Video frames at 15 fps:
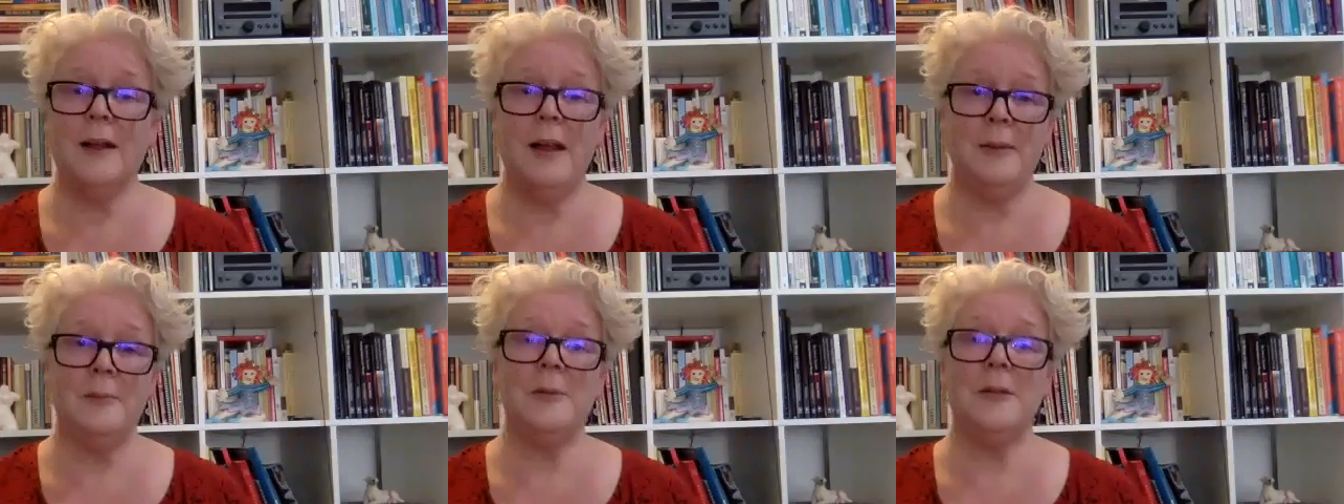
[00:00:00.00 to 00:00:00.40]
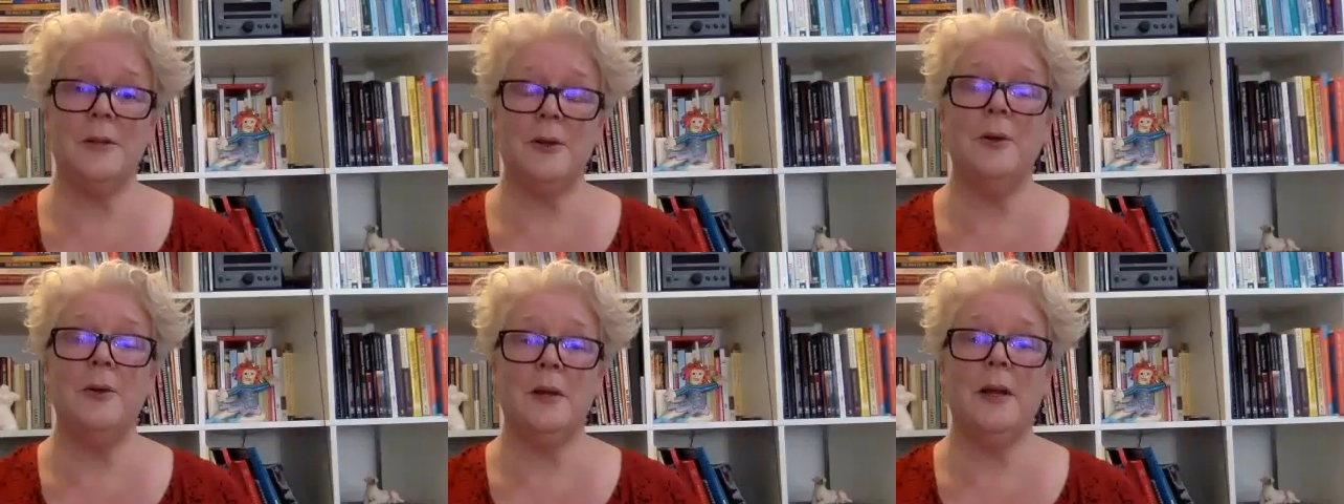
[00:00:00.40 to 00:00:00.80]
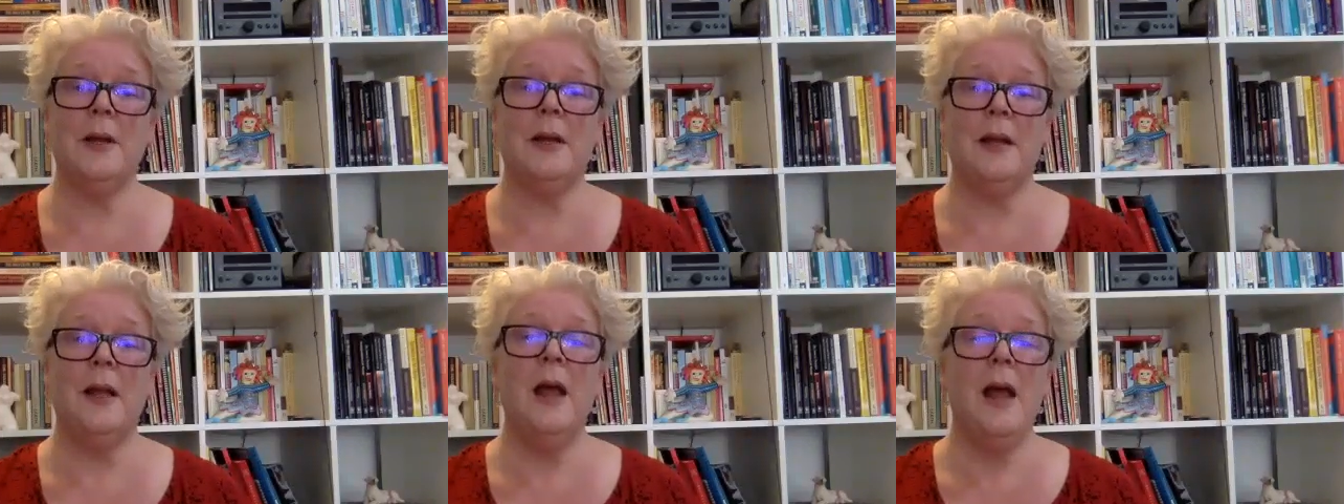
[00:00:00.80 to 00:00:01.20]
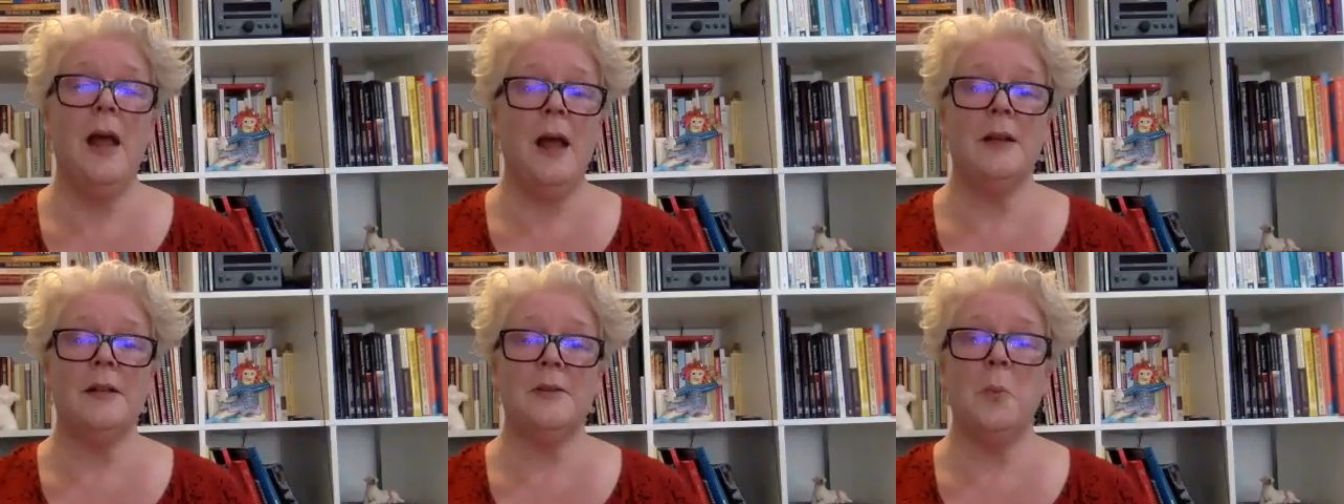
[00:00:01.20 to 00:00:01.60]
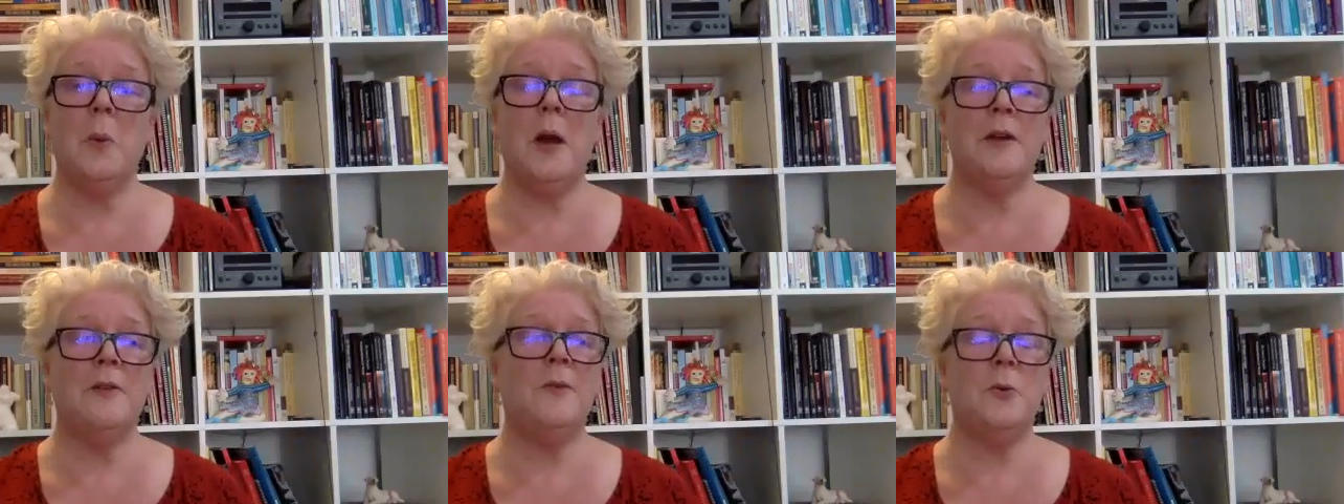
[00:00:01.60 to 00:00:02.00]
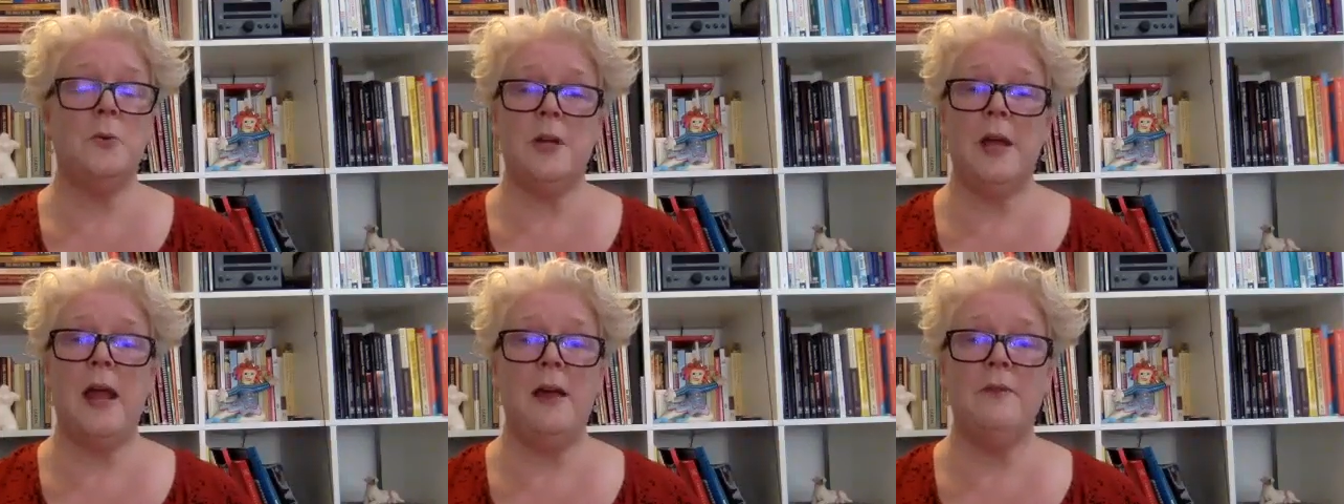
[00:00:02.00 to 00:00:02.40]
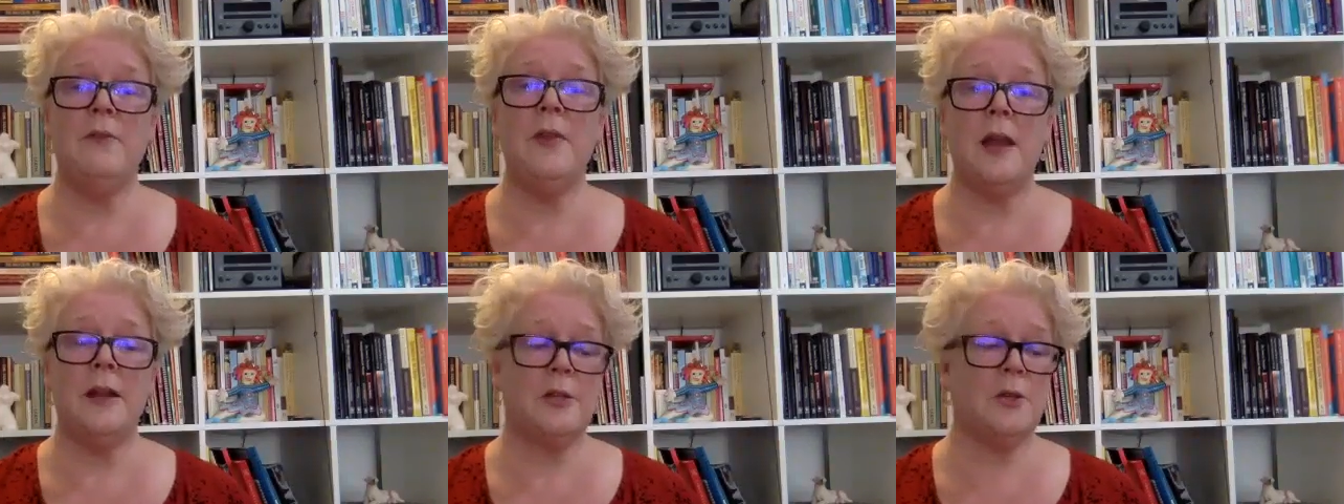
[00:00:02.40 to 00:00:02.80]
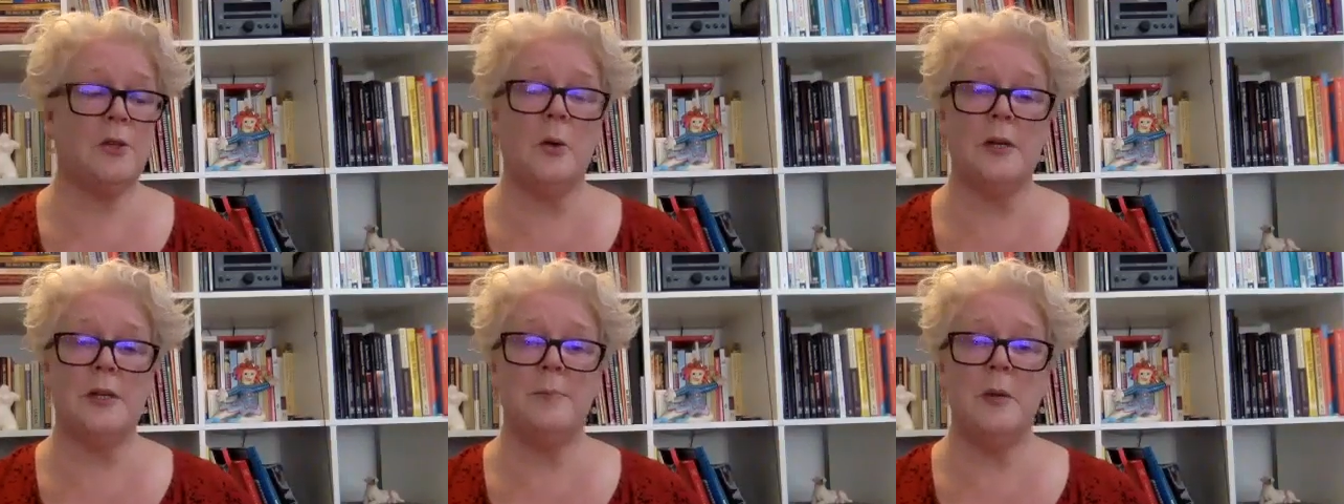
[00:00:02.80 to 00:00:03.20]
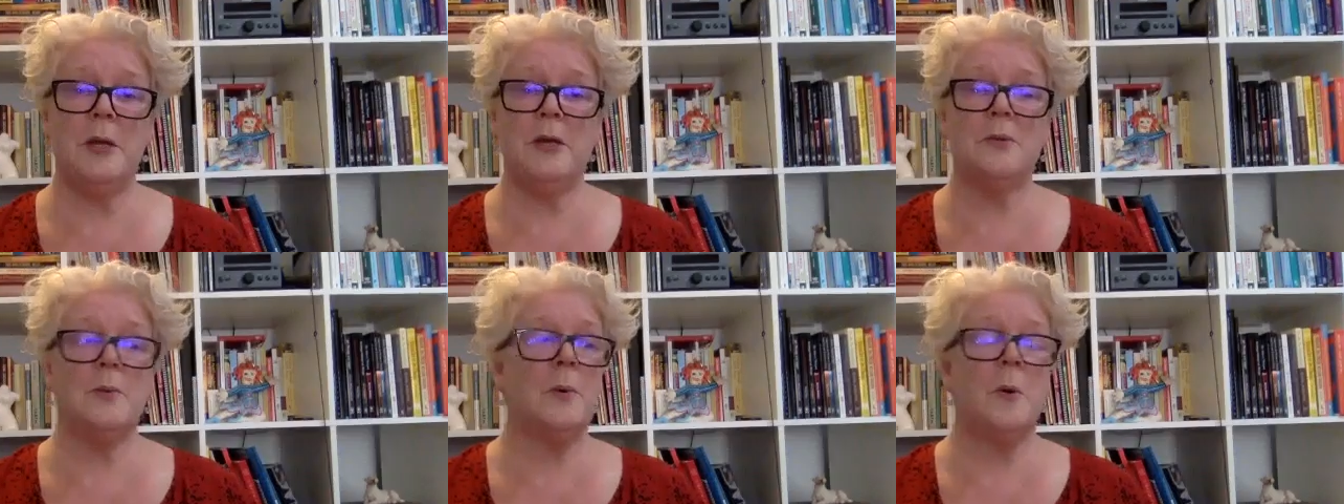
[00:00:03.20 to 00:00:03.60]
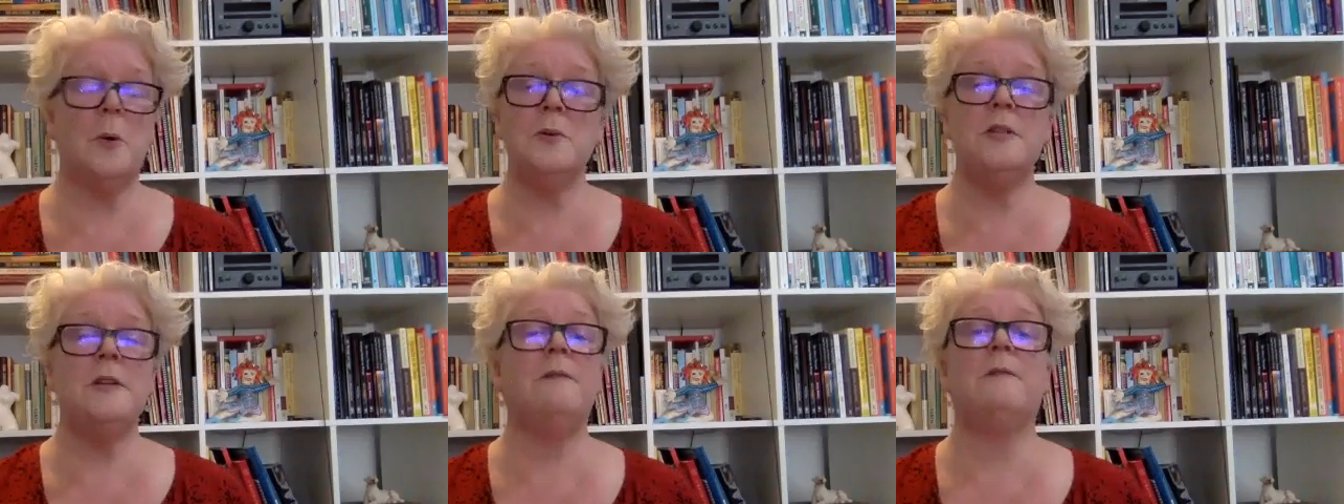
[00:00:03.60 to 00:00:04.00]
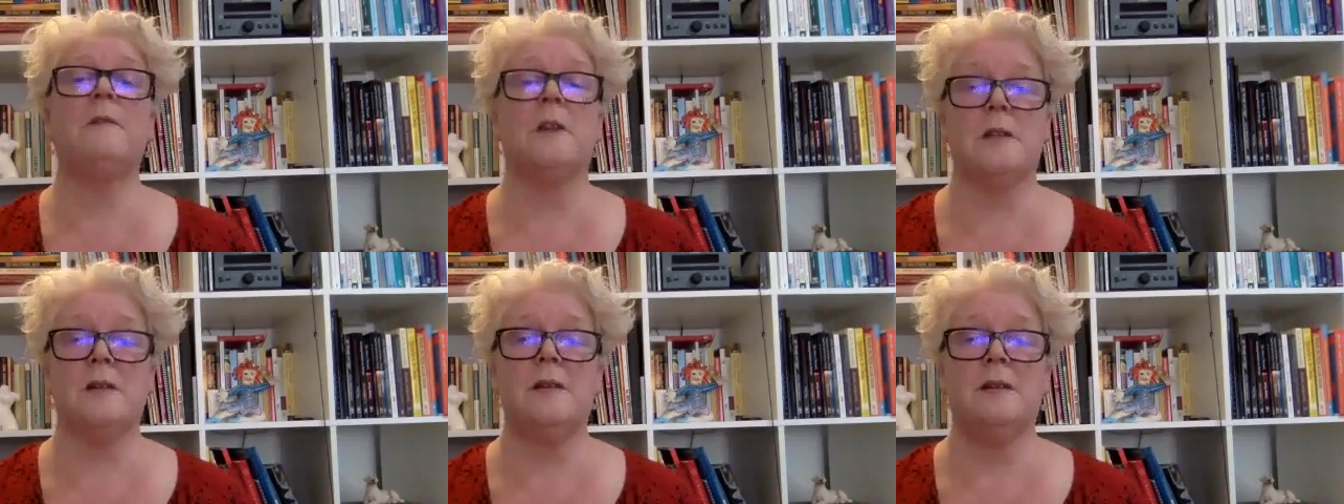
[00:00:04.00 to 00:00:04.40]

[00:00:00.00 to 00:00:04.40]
Absolutely. And it's wonderful to have that choice, because we're all different.